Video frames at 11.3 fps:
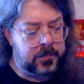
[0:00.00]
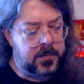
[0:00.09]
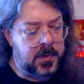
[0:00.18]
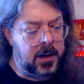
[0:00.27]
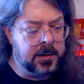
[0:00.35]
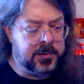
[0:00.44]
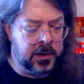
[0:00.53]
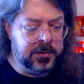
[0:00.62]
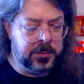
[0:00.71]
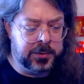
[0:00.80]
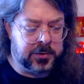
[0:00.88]
It's
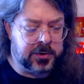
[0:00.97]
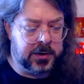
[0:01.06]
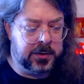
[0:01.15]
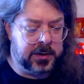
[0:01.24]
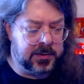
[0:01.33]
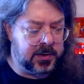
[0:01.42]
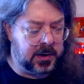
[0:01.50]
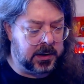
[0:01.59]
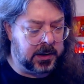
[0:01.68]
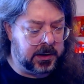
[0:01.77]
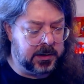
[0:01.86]
also interesting, you can see on
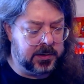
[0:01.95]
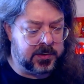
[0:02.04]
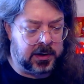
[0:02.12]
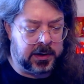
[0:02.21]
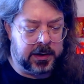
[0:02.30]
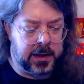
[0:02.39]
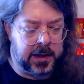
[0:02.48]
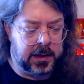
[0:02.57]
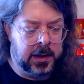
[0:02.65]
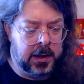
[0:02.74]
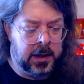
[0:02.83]
the inside that
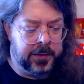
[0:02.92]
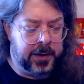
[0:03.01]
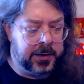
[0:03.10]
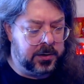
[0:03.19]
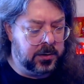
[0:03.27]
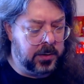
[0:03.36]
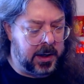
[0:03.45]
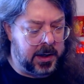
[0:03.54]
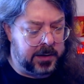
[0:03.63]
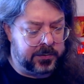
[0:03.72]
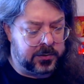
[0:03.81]
they do
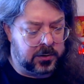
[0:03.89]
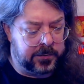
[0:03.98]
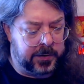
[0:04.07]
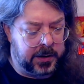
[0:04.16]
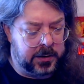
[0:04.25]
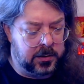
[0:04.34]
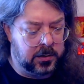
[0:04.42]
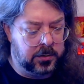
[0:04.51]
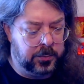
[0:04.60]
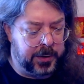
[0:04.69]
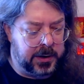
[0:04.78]
have sort of a
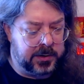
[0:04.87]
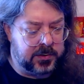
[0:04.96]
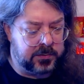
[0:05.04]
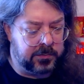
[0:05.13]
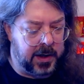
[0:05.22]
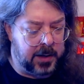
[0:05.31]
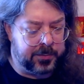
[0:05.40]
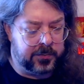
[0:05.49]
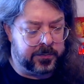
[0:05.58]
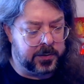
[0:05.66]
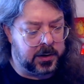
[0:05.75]
glue-based wrapper
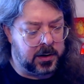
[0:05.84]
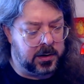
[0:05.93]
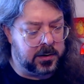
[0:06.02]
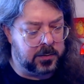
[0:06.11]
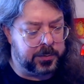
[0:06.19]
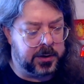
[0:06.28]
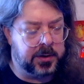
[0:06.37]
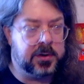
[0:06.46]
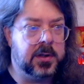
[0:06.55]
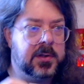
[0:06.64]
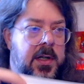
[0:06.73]
for the cart, but it
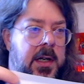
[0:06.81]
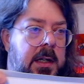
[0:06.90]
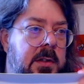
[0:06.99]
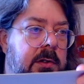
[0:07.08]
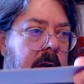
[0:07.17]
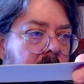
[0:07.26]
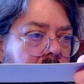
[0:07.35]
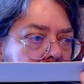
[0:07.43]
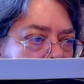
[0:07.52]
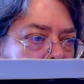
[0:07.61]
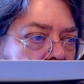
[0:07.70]
just hangs
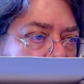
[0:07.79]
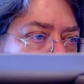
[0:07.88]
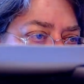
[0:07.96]
loose.